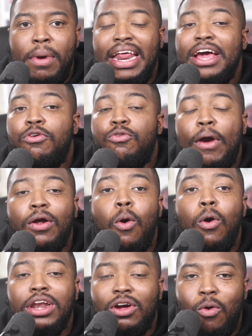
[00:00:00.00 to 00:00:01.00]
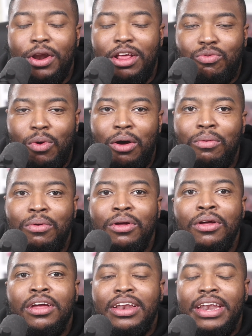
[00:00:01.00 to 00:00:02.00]
then great on the court as well,
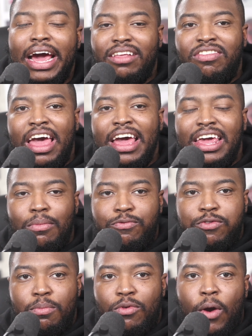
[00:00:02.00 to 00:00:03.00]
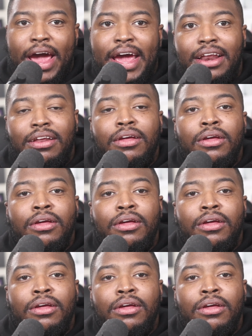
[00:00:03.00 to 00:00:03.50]
that could take him from great